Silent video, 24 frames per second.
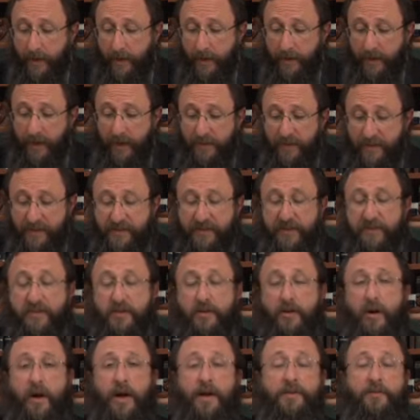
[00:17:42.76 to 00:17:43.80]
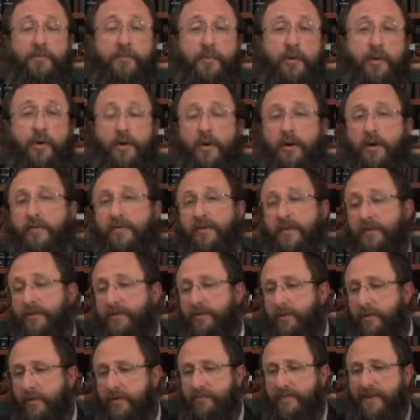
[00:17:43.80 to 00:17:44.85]
Again, this is not part of any
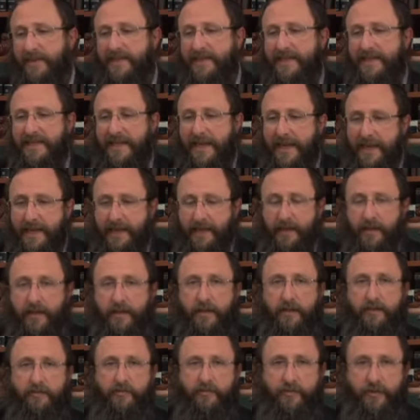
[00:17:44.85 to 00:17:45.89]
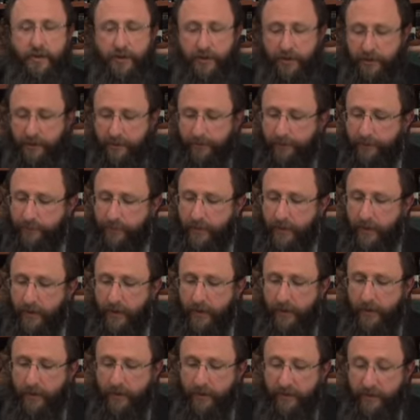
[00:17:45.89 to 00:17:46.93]
sort of messianic vision.
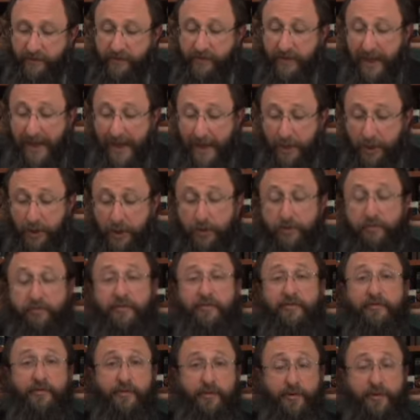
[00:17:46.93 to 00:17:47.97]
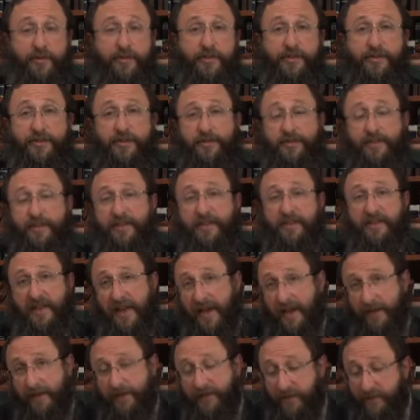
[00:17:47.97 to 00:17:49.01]
This actually refers to the
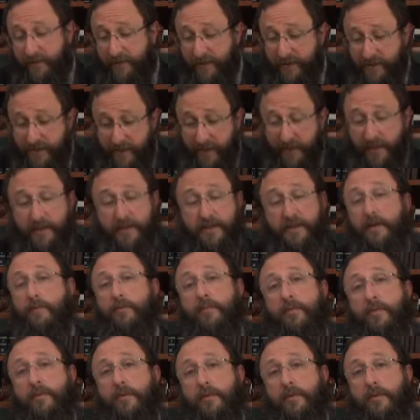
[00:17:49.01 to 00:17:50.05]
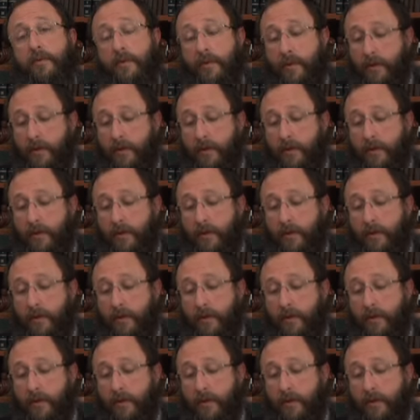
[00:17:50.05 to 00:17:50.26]
status of the Second Temple.